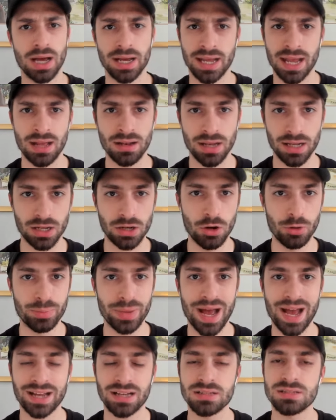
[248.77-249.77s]
I can't like go
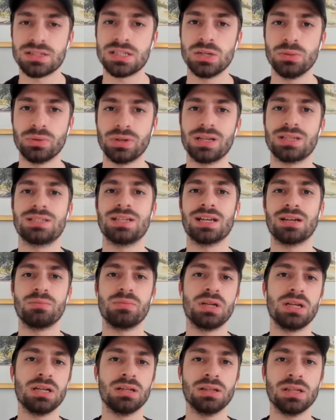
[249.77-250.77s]
back and see what I said
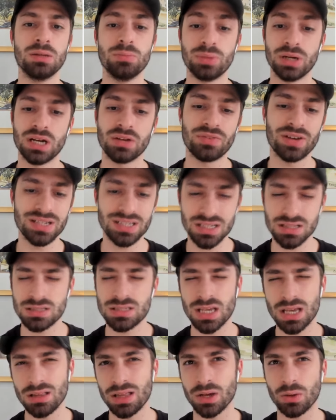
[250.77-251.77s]
immediately. But if I did
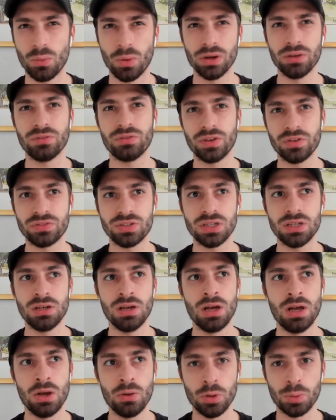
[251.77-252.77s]
say like 150,